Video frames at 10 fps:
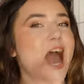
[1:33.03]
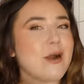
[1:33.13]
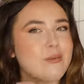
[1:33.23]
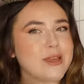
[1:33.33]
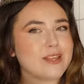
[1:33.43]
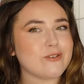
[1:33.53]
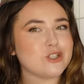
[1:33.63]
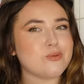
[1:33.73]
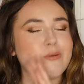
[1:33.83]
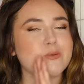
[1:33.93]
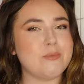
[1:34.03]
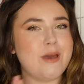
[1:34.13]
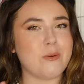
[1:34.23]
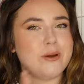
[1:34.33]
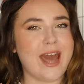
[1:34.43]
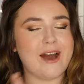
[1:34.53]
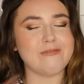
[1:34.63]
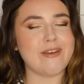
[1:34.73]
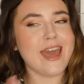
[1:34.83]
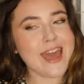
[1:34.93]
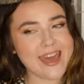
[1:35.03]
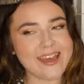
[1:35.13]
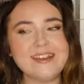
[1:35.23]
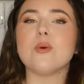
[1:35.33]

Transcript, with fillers: And when we get the Rose Prompt, we pick one out of here.